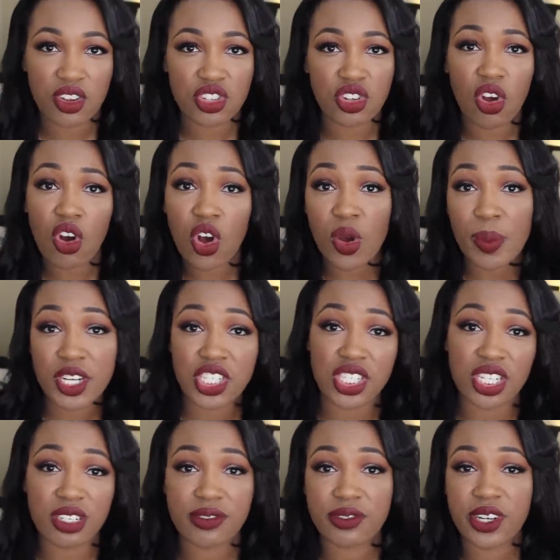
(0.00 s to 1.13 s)
There's a whole bunch
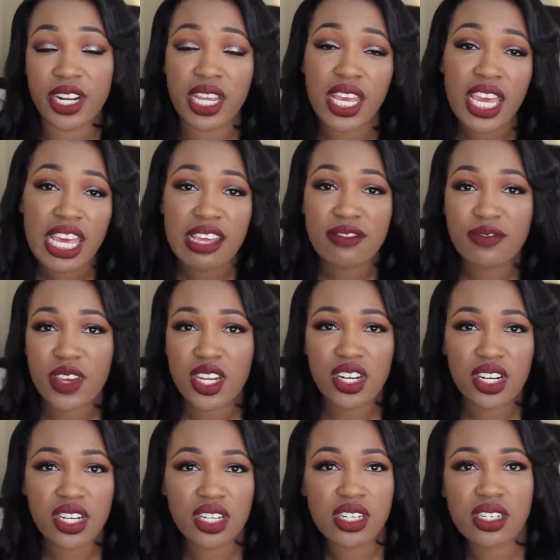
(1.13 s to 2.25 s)
of different
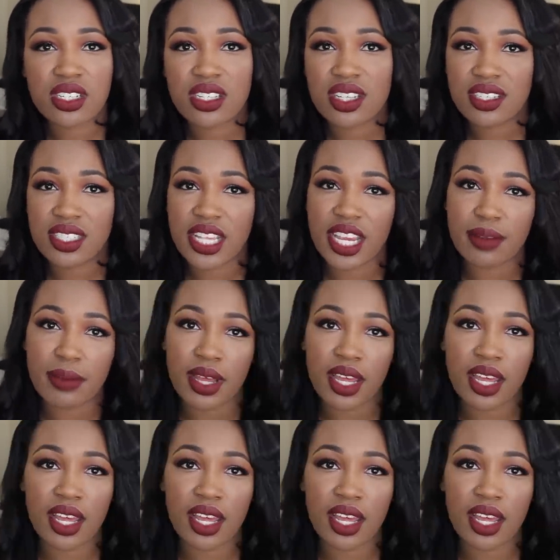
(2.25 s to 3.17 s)
vendors, Sigma,